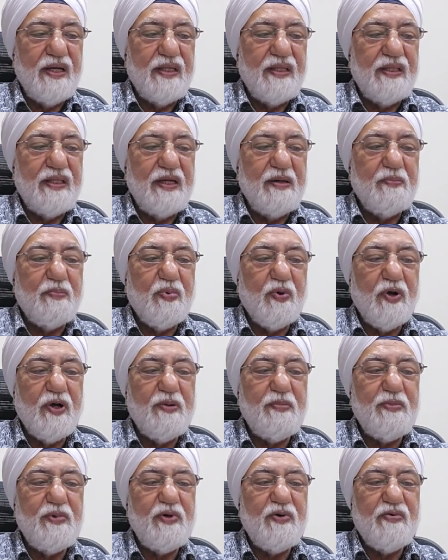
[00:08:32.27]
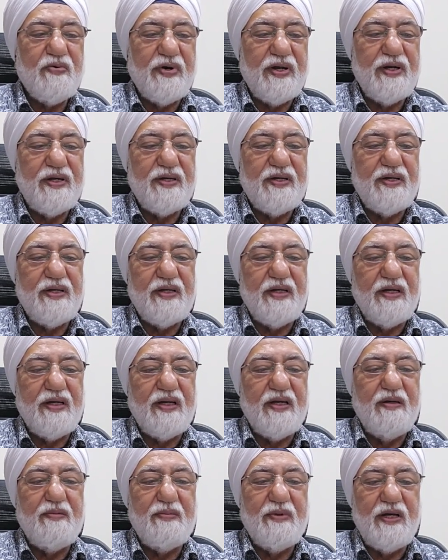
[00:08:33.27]
The employment rate
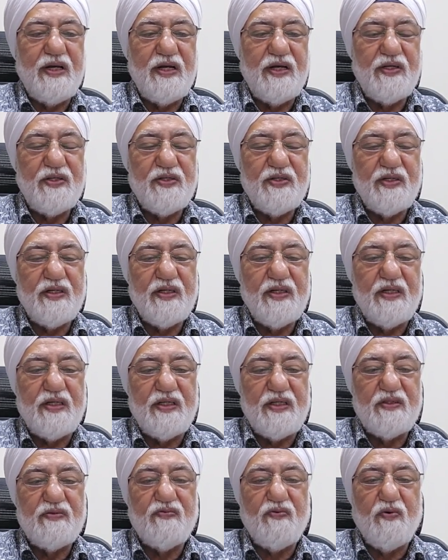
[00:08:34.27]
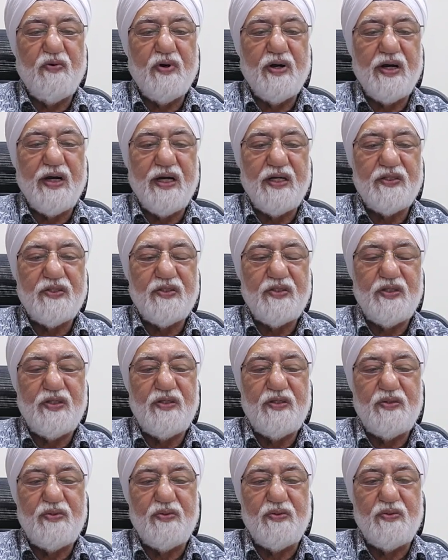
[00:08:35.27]
in Malaysia is
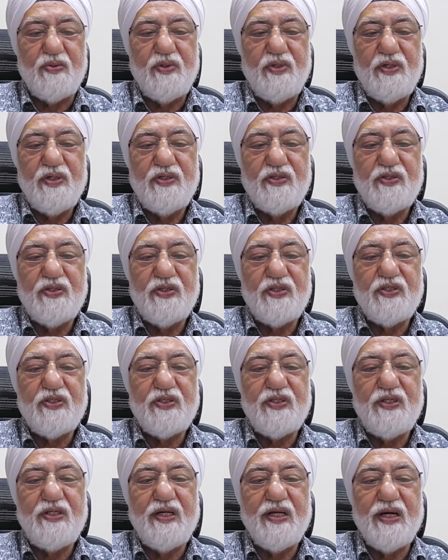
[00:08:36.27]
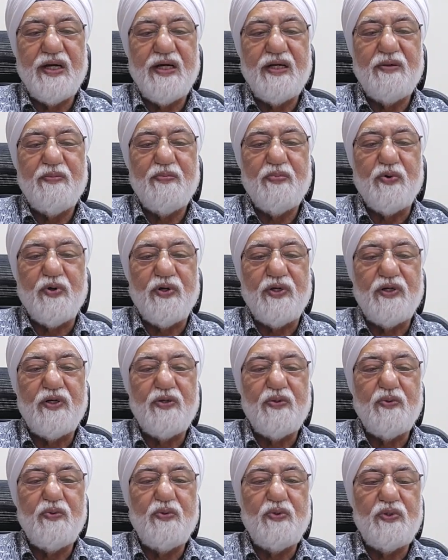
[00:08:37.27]
forecasted to
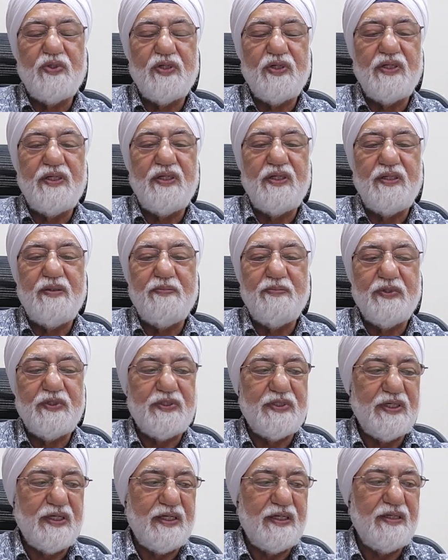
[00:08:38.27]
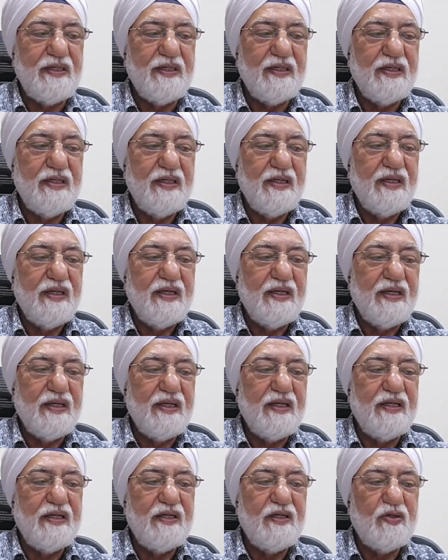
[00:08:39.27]
69.23%
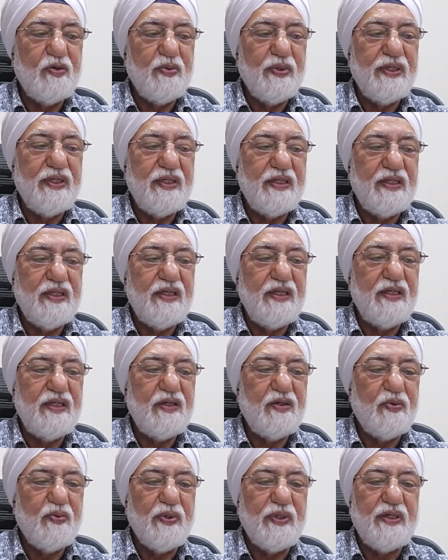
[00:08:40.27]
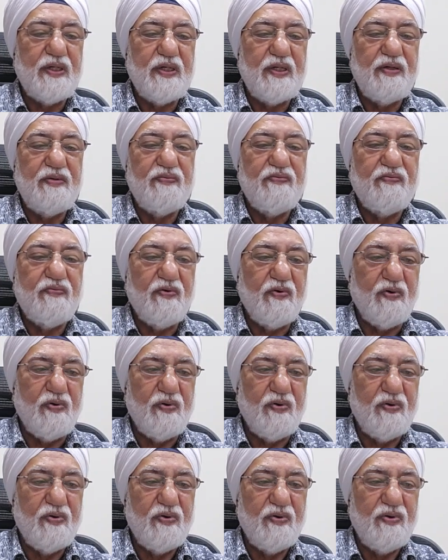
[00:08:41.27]
in 2024,
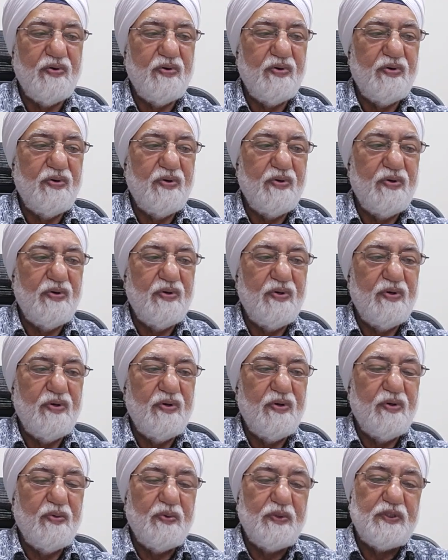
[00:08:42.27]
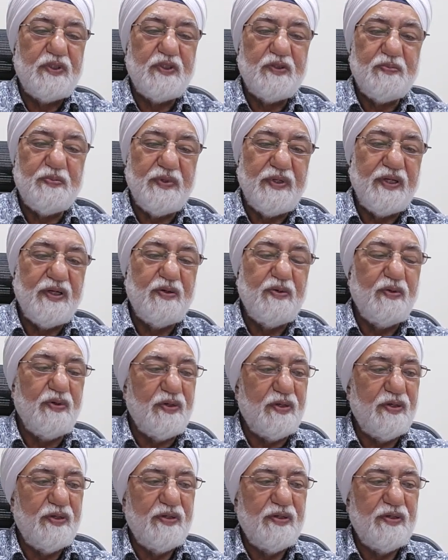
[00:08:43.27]
which is pretty good.